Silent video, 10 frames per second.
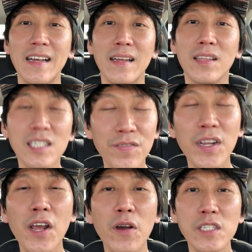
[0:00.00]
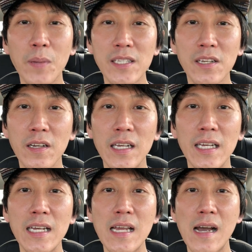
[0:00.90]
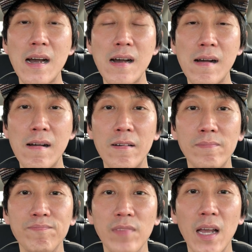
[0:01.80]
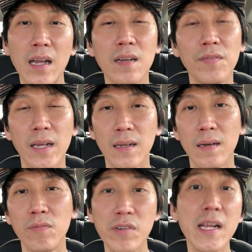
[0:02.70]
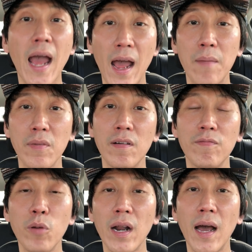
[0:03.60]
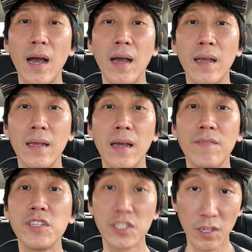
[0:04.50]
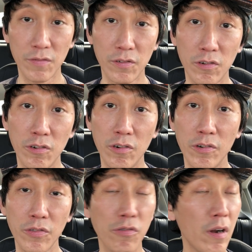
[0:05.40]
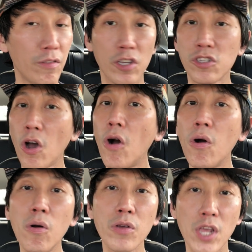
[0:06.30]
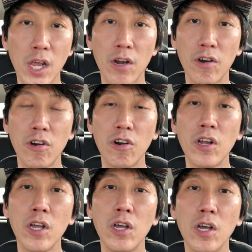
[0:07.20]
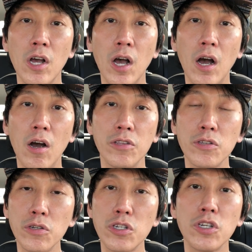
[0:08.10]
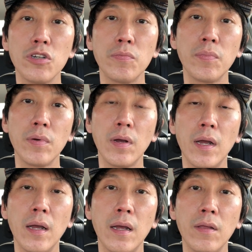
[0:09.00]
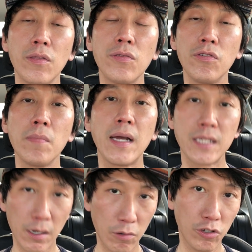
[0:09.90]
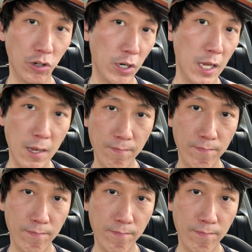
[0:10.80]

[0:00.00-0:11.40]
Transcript: This video is basically kind of like a recap of what I have discovered throughout this whole year on YouTube and through my tarot journey.